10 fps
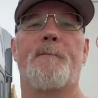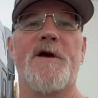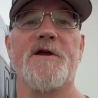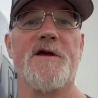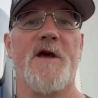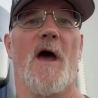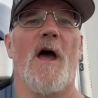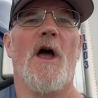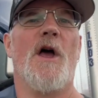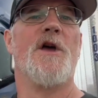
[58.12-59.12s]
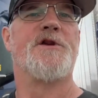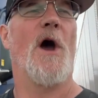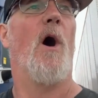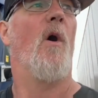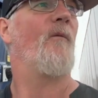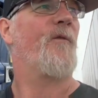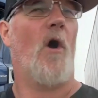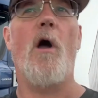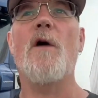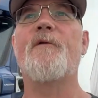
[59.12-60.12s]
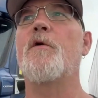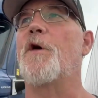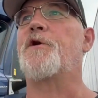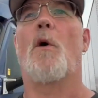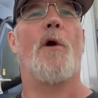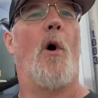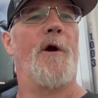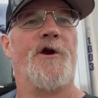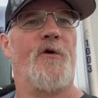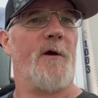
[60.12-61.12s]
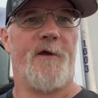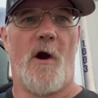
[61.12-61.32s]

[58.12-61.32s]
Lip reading: business. So for all of you that don't own a truck, that